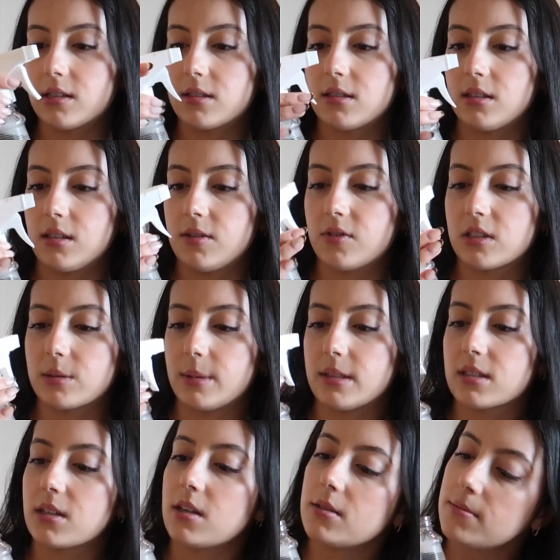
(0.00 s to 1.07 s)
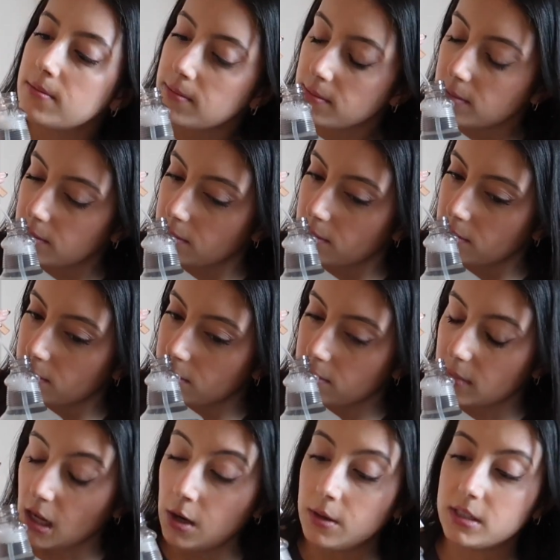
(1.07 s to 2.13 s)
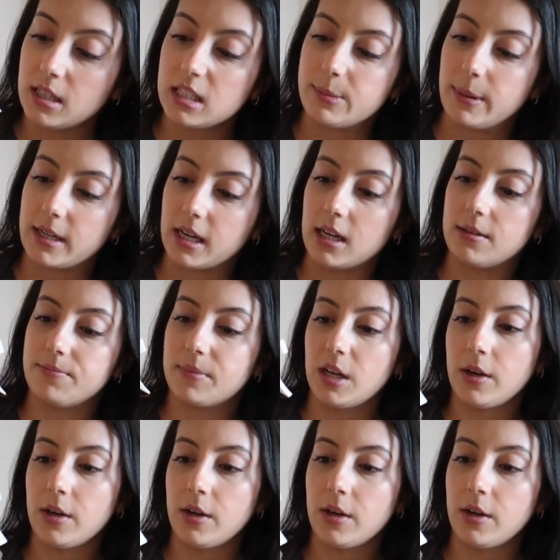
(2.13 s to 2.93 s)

Let's see if it smells good. Oh, it does smell good.